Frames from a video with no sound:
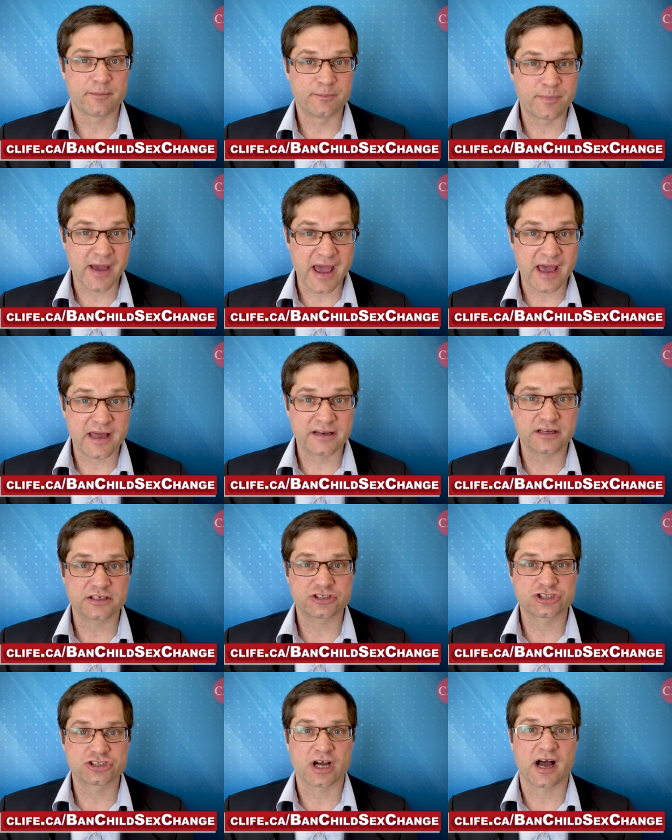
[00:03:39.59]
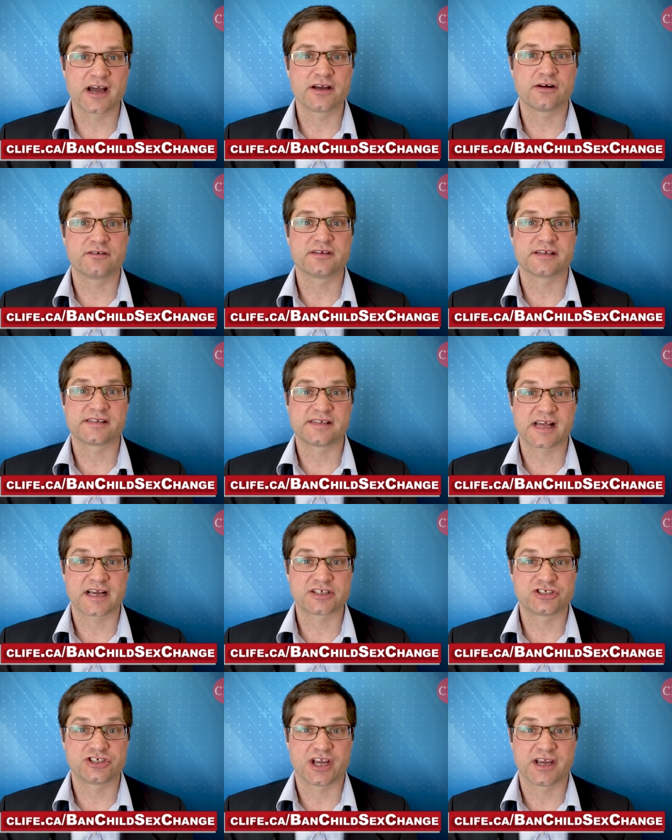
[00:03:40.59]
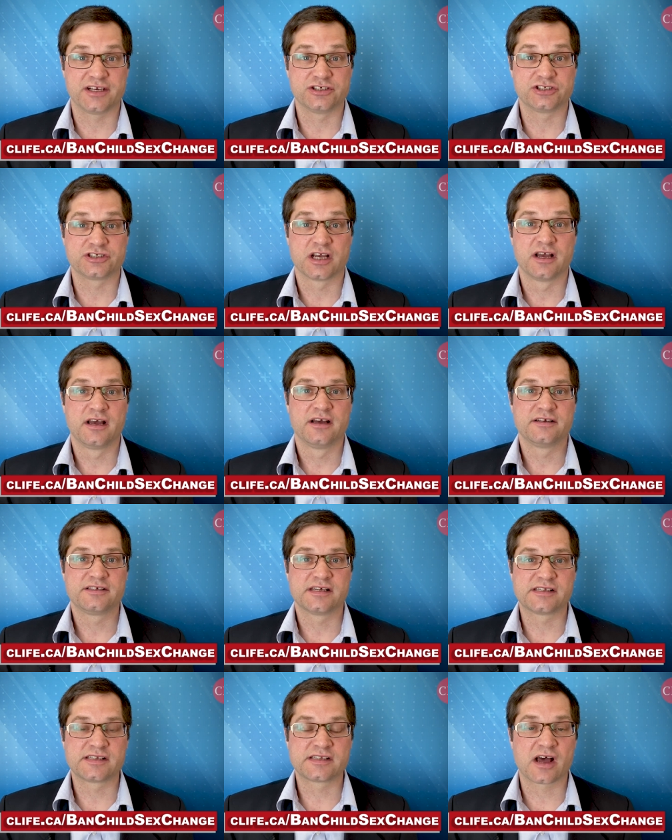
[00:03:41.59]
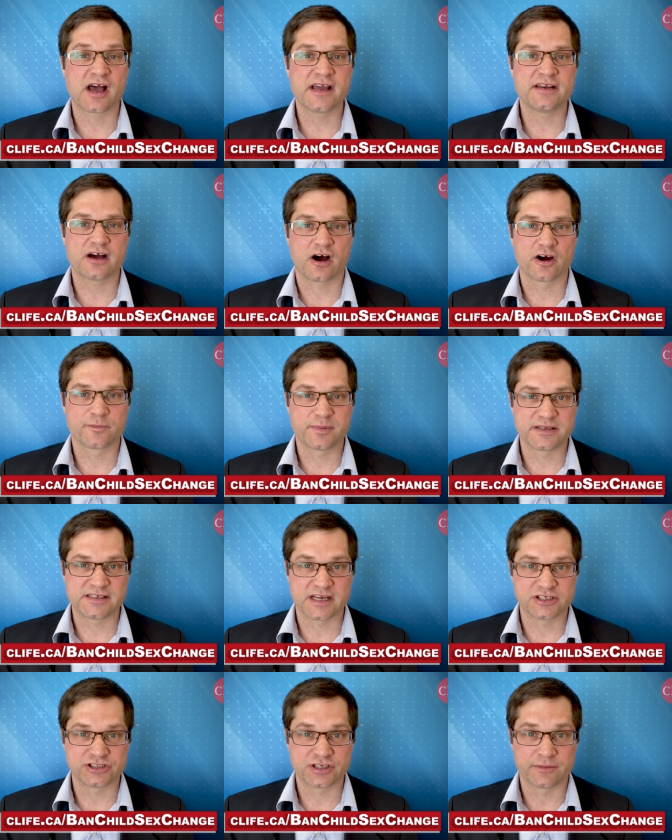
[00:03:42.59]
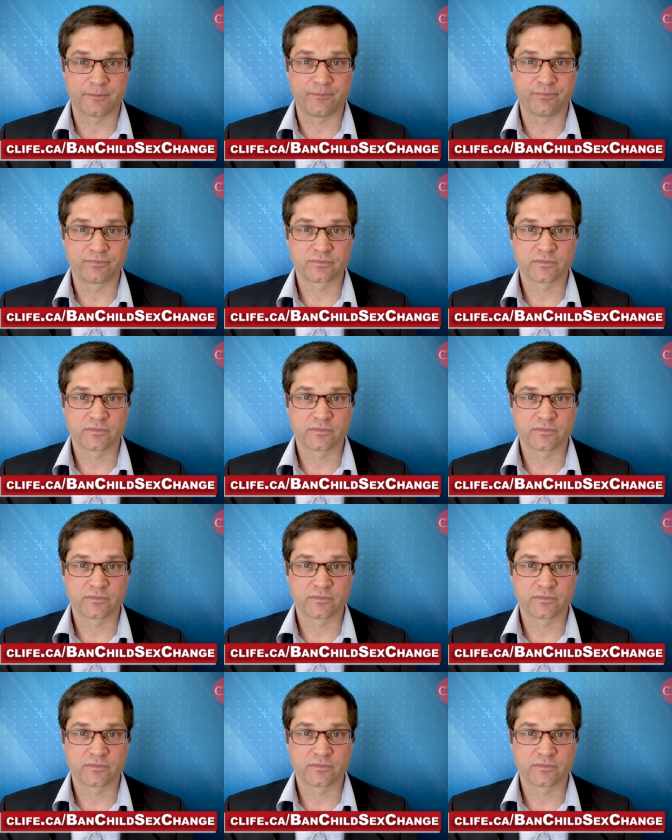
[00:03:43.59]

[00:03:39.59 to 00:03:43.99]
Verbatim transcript: ban child sex change to sign our petition.